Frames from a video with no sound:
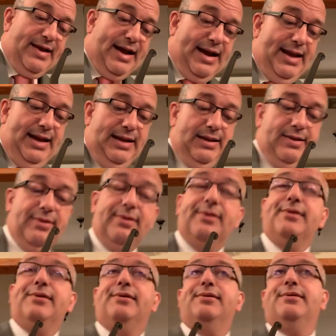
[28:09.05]
this day,
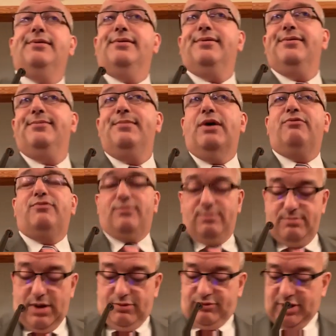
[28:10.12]
most
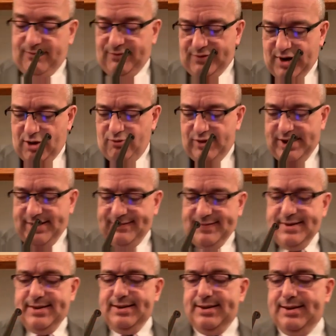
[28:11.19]
of us know this,
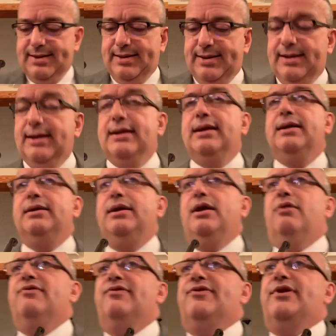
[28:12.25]

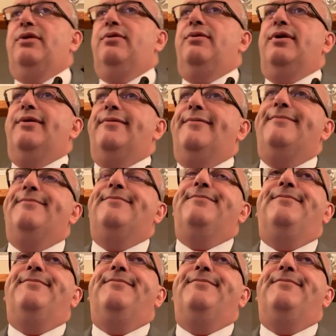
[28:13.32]
you go to the store.